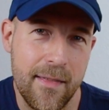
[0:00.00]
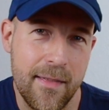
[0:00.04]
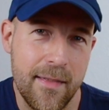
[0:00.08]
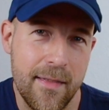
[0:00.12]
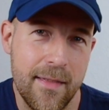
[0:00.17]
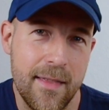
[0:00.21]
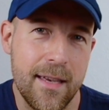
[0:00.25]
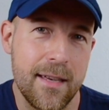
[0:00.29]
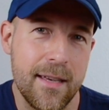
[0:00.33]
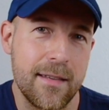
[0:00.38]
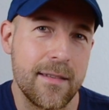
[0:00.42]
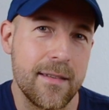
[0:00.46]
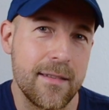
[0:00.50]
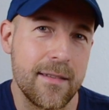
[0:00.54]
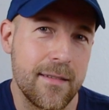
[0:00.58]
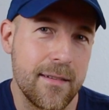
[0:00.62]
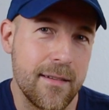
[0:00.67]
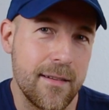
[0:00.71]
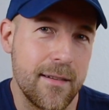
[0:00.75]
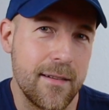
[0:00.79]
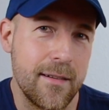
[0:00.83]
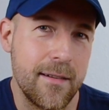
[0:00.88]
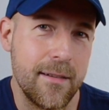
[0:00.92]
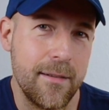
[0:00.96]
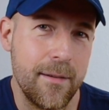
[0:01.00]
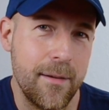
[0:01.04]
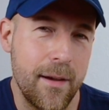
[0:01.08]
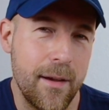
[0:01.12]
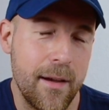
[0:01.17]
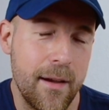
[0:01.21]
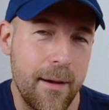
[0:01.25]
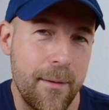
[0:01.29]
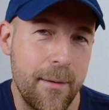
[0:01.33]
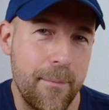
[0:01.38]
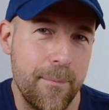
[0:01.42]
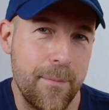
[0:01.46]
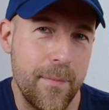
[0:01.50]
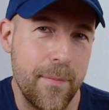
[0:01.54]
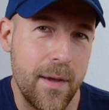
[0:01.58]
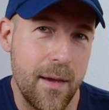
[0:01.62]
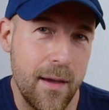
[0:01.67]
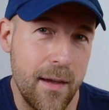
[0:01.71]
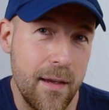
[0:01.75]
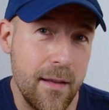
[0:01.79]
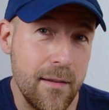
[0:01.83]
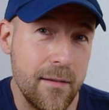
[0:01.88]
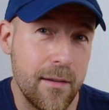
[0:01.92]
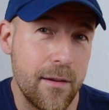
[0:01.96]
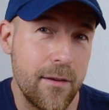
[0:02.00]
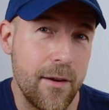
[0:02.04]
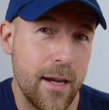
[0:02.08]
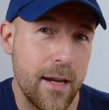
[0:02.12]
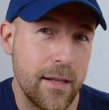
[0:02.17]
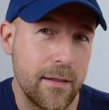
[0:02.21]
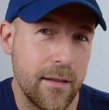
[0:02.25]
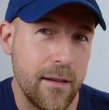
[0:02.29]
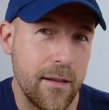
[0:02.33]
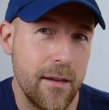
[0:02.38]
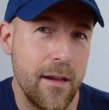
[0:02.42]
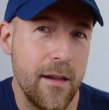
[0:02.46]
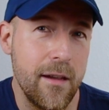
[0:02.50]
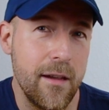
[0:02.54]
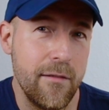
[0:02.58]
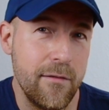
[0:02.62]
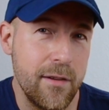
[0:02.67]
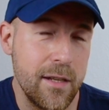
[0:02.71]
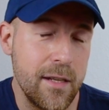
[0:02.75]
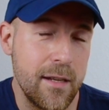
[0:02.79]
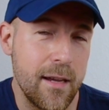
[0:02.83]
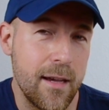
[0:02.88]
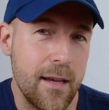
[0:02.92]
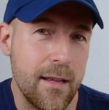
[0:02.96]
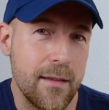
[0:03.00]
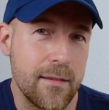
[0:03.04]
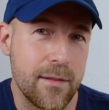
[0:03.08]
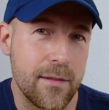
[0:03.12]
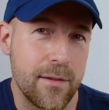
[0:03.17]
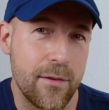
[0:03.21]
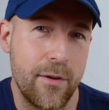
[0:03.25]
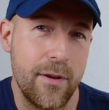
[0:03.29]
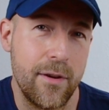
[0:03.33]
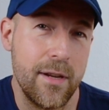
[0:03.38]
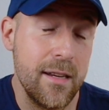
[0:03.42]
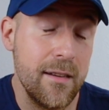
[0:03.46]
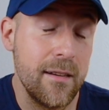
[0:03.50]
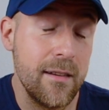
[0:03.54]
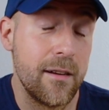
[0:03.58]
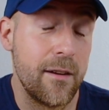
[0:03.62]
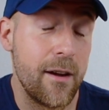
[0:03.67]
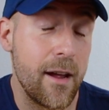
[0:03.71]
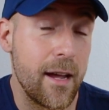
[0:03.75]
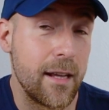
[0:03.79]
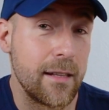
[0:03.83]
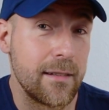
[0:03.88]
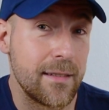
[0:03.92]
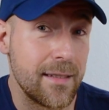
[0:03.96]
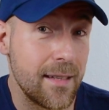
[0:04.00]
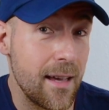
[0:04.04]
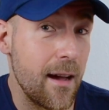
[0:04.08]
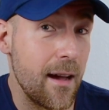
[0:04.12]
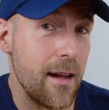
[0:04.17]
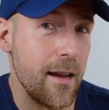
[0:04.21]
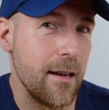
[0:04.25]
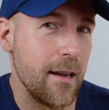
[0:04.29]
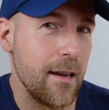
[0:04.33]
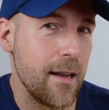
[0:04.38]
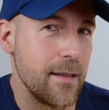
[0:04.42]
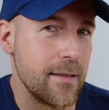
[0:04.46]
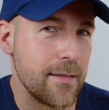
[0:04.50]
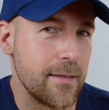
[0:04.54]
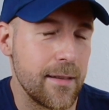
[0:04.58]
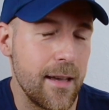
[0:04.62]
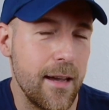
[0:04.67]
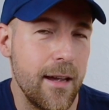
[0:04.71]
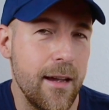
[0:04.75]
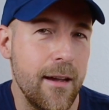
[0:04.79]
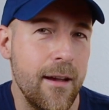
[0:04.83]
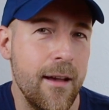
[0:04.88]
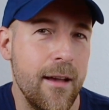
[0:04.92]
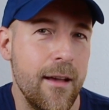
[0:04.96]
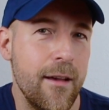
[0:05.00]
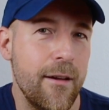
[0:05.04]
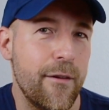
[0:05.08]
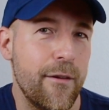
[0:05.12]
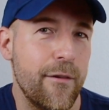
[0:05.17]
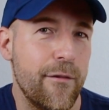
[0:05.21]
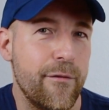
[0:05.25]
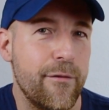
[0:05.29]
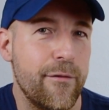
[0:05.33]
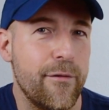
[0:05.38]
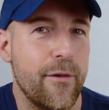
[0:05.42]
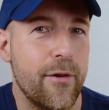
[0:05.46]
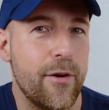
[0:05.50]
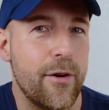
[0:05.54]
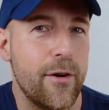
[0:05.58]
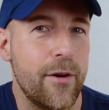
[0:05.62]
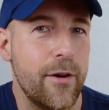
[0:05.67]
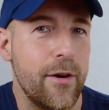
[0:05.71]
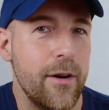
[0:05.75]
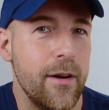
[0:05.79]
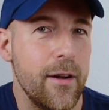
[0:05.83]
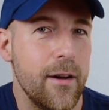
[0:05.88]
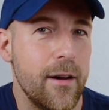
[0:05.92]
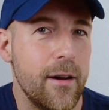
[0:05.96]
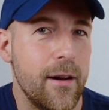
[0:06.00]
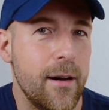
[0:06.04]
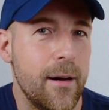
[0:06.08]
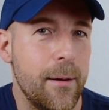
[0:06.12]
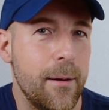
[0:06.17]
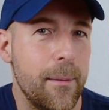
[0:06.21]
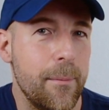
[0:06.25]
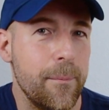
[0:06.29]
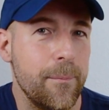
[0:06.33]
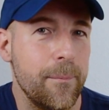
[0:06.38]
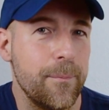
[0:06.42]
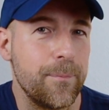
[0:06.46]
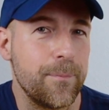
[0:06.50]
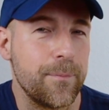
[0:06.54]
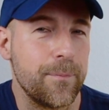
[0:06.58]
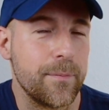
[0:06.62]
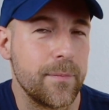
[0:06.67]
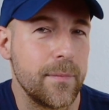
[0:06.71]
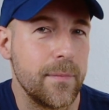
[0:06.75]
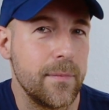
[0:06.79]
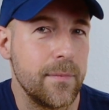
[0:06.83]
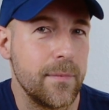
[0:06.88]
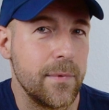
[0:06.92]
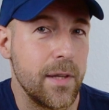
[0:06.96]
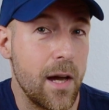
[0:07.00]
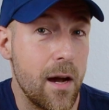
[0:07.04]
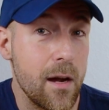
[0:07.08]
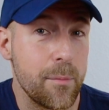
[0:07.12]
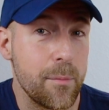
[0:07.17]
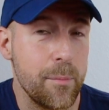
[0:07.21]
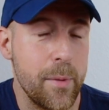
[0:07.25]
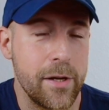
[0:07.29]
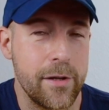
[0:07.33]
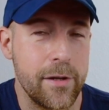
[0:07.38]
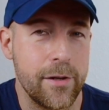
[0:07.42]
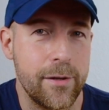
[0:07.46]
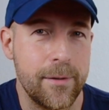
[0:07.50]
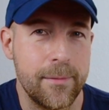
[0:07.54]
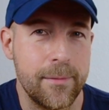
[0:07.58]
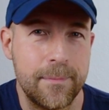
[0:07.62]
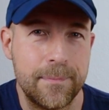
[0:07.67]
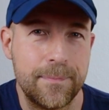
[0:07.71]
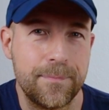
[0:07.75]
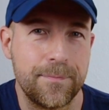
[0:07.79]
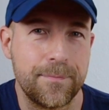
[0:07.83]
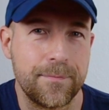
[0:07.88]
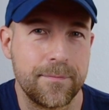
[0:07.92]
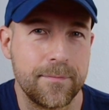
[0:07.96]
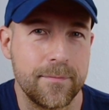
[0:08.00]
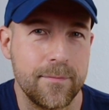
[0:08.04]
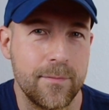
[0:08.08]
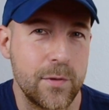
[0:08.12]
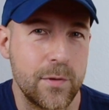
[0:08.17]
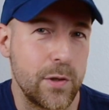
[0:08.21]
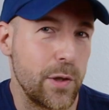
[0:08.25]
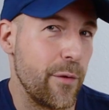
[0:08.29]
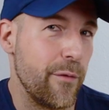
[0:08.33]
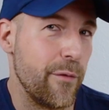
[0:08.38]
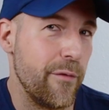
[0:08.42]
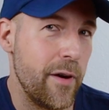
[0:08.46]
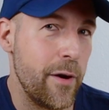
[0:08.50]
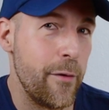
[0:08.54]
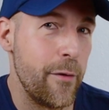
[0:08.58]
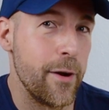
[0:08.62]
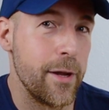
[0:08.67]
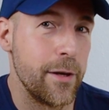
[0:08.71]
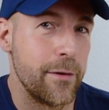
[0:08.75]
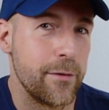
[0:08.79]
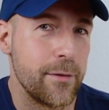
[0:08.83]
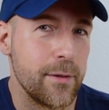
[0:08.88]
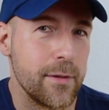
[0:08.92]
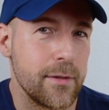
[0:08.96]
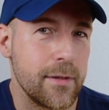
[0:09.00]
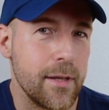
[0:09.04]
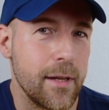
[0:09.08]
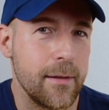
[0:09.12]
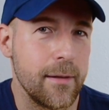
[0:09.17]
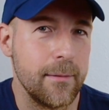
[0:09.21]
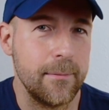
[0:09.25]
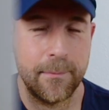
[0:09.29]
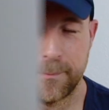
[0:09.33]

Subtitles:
this is a indirect evidence or indirect sign, let's say, for dark matter. So very interesting.